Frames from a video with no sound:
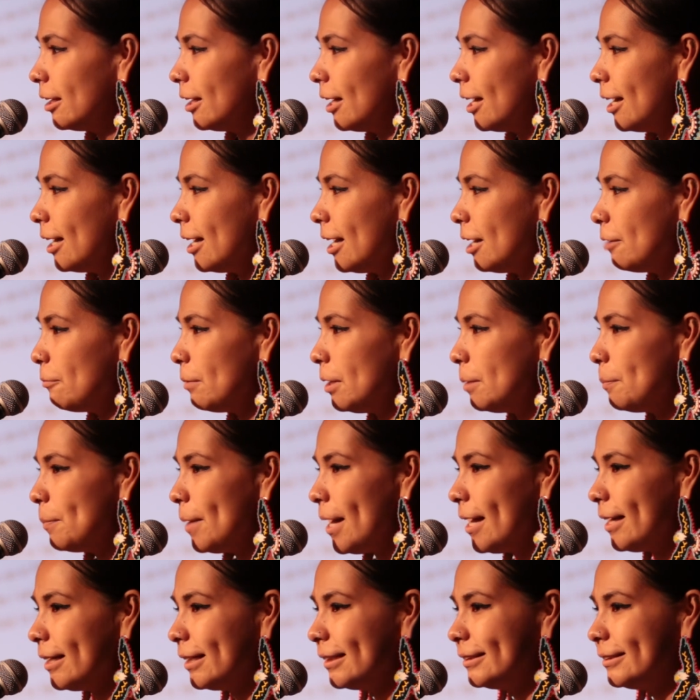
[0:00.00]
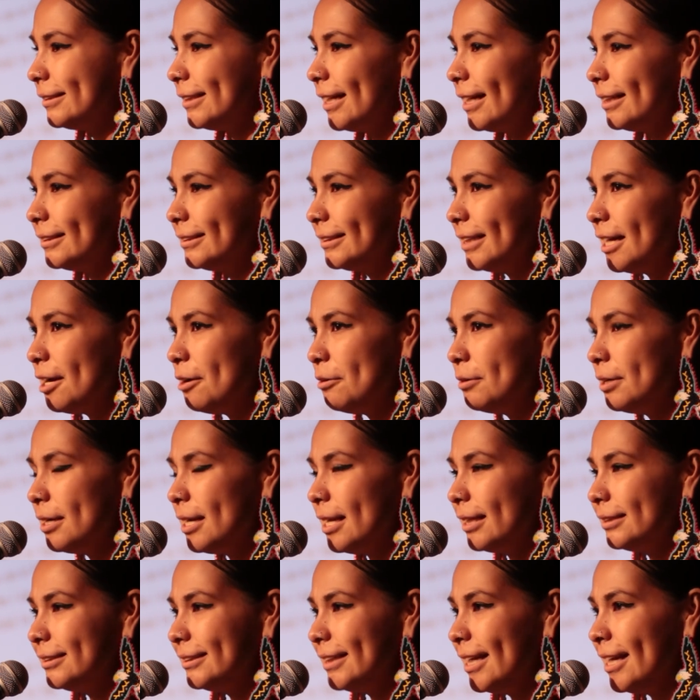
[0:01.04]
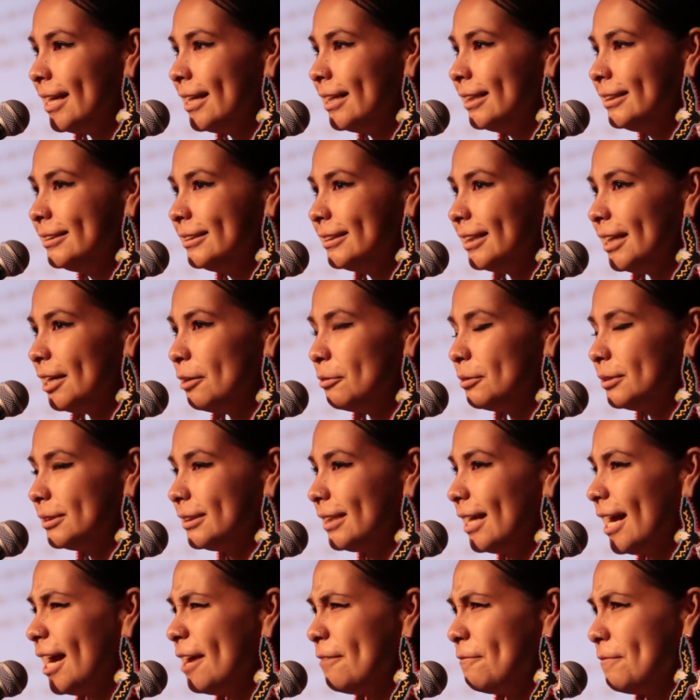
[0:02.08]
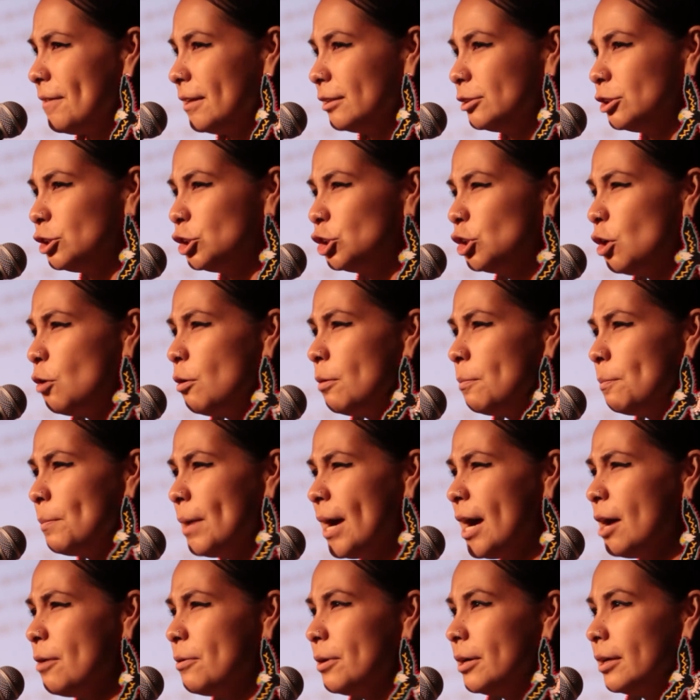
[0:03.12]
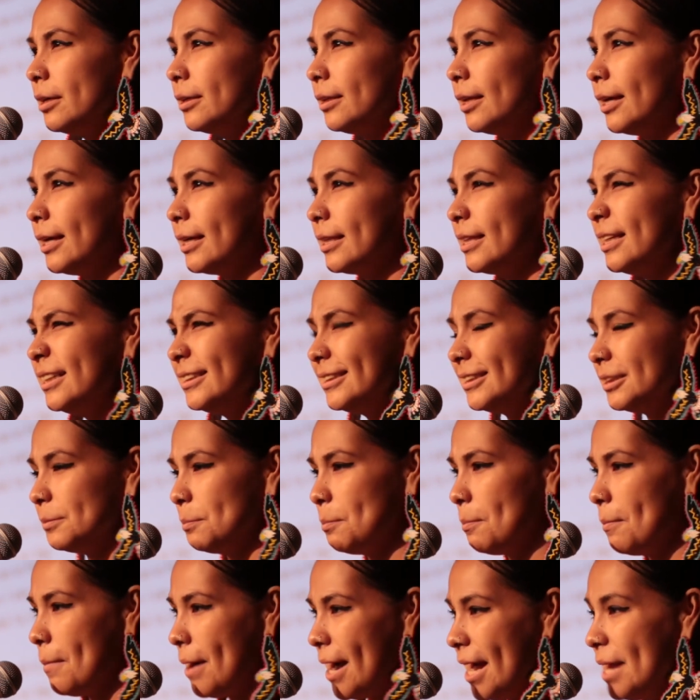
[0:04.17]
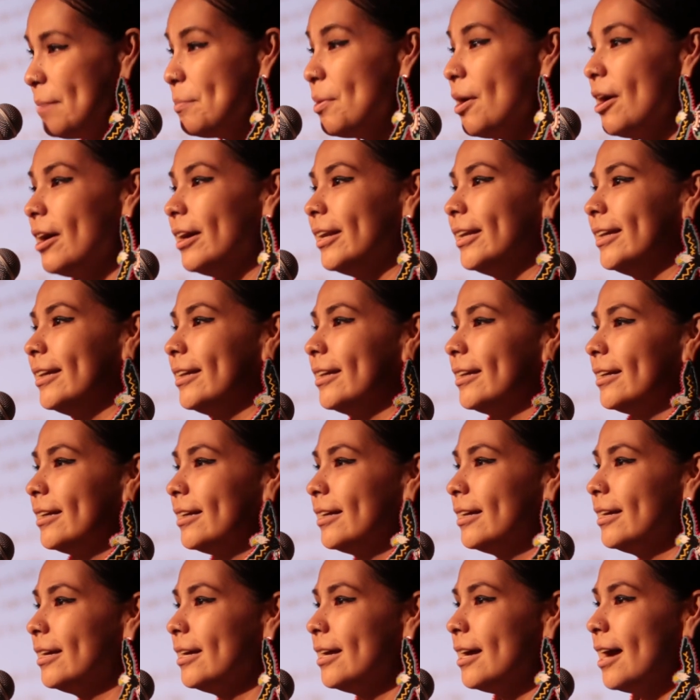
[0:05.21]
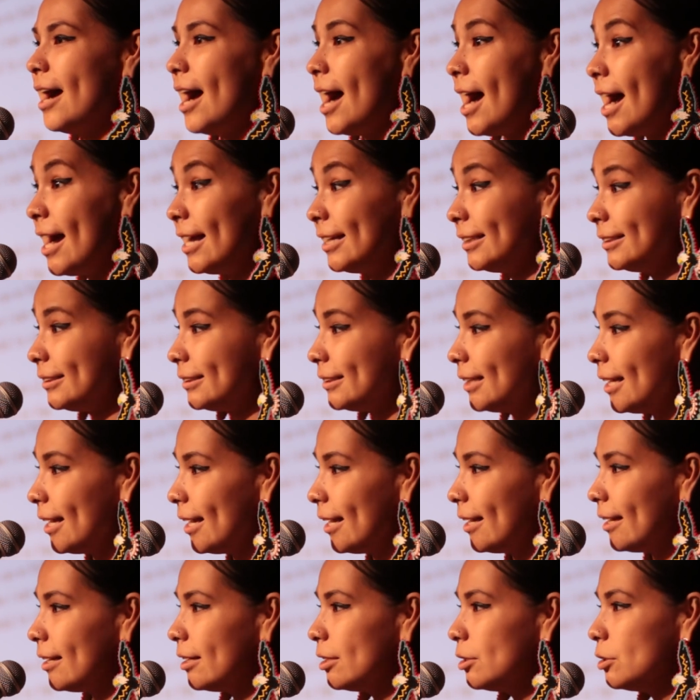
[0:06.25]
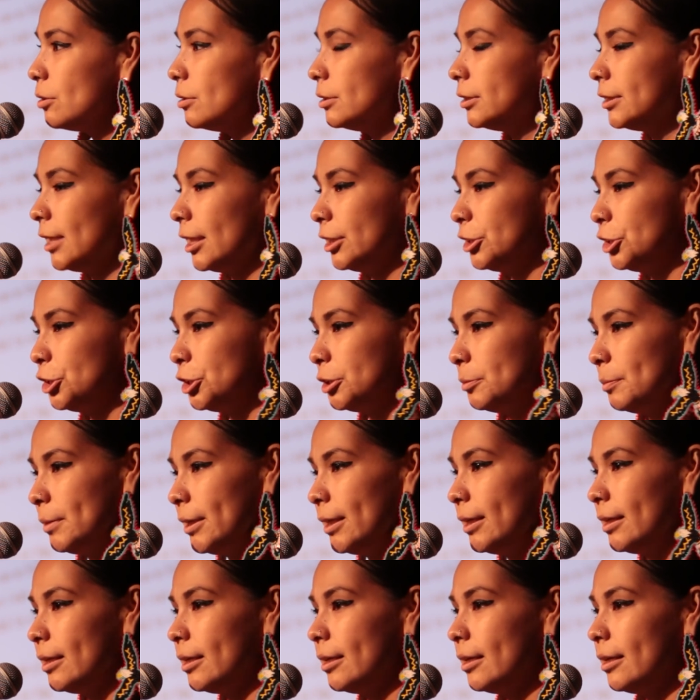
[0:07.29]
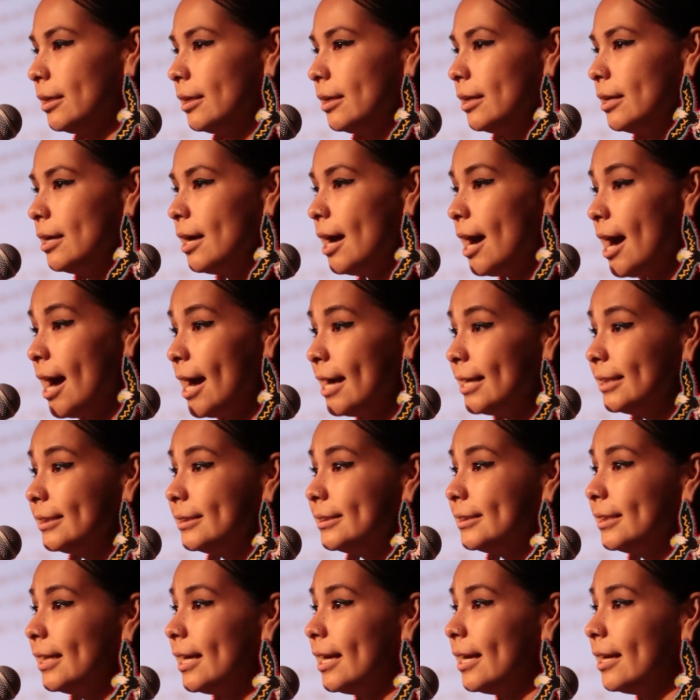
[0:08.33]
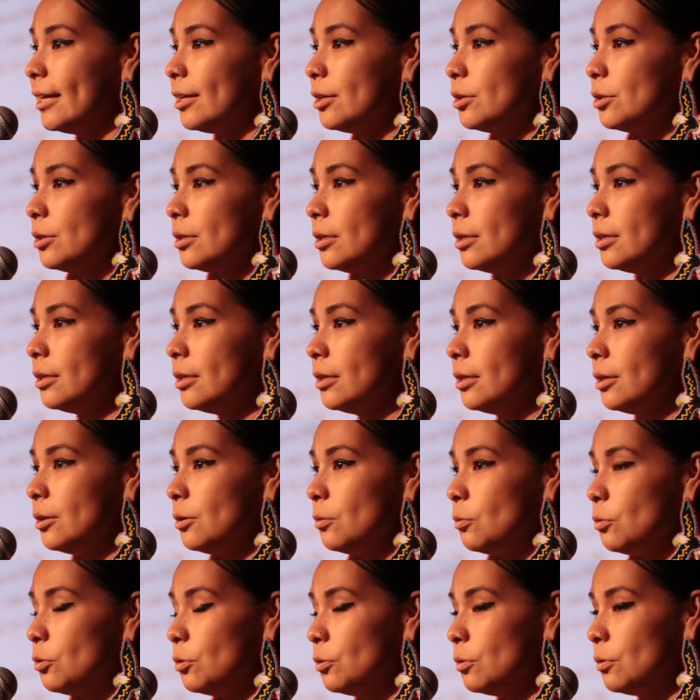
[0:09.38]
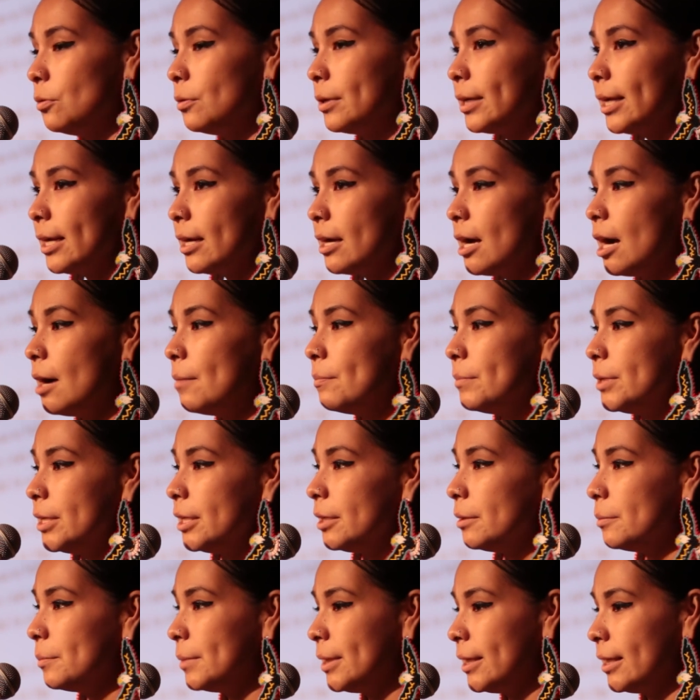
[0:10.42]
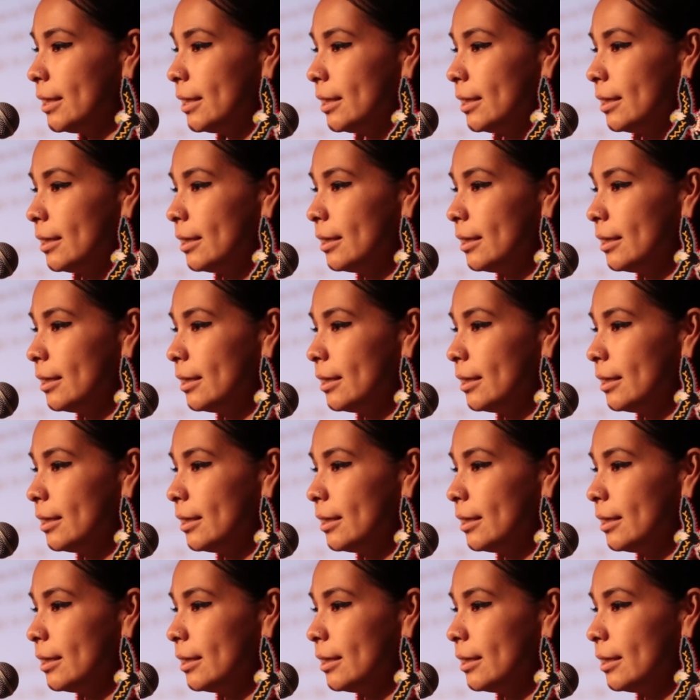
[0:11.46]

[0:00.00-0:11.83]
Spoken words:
And I went back and sat down, and I changed, and I felt so empowered, like, this is my body. I say who touches me. I say who can come near me.